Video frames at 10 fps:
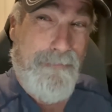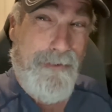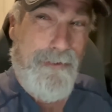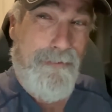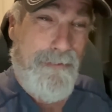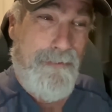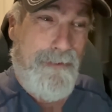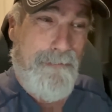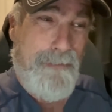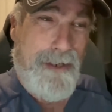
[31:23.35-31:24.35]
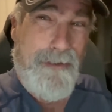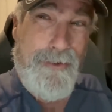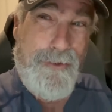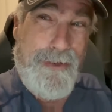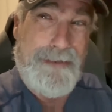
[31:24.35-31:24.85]
with my
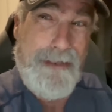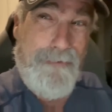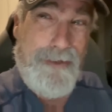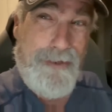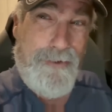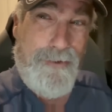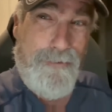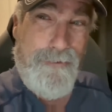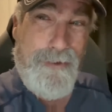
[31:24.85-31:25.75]
37 year old.